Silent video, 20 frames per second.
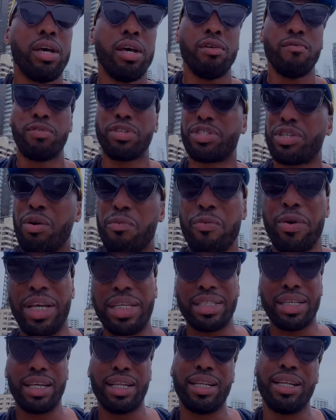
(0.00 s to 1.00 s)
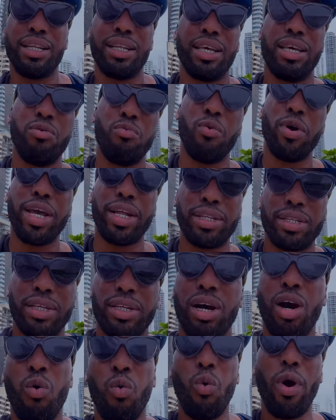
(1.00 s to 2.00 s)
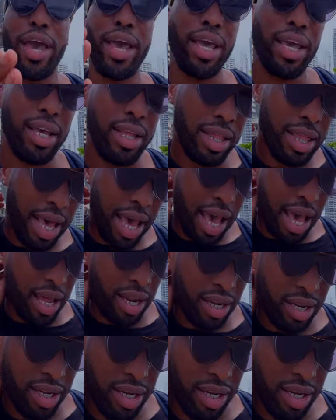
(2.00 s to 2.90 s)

for some reason, he went away that